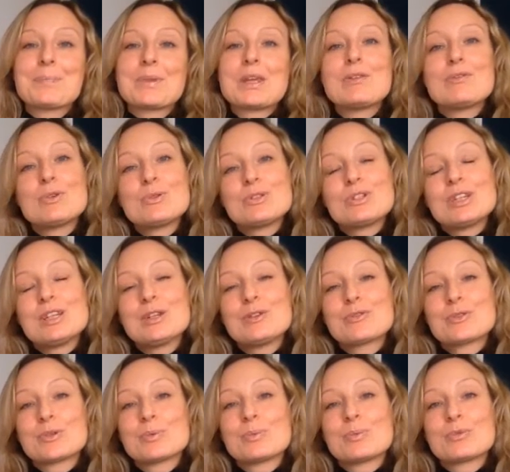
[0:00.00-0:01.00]
if you see it
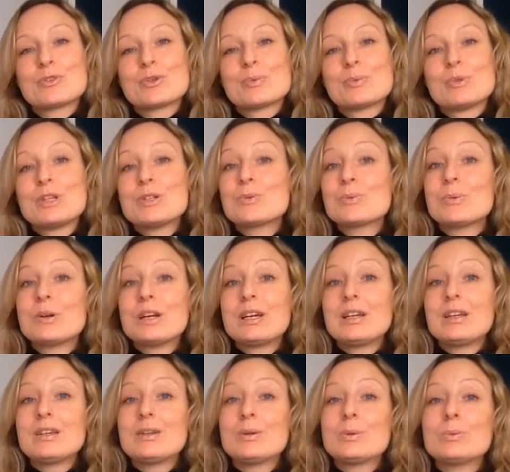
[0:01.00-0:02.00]
from this
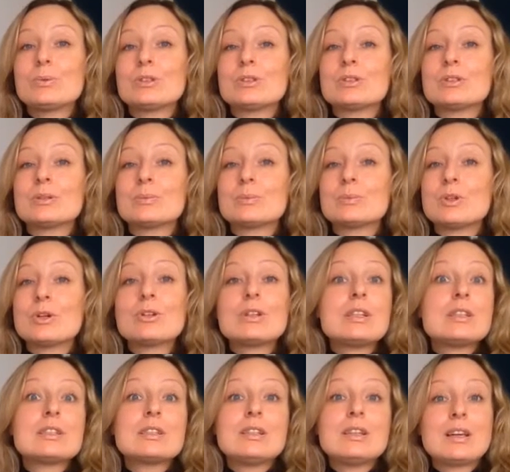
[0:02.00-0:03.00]
way, you will not
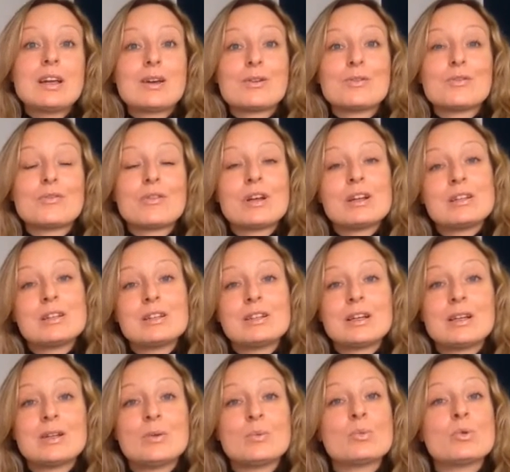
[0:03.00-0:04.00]
easily get offended
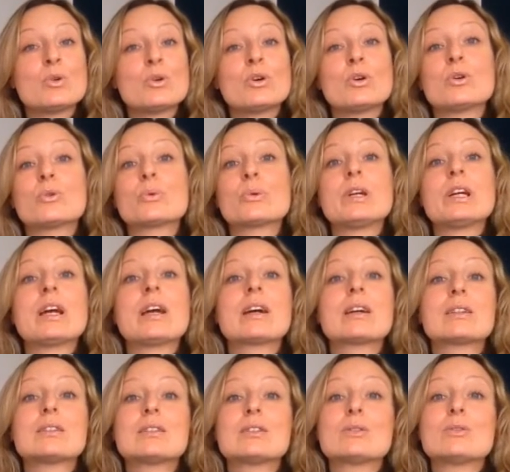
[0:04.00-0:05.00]
anymore or
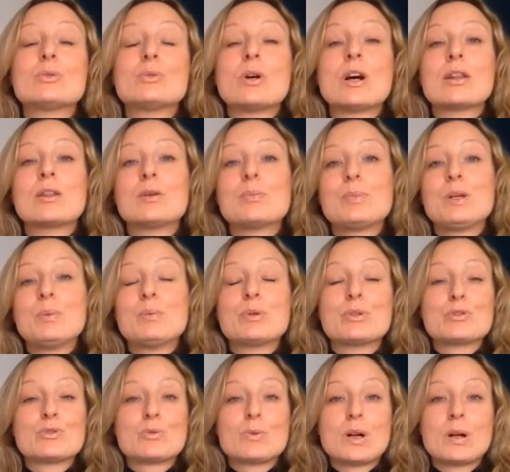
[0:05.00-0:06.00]
react to other
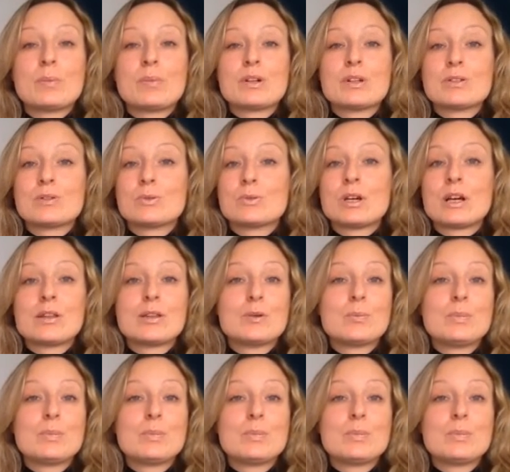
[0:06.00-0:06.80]
people's dramas or other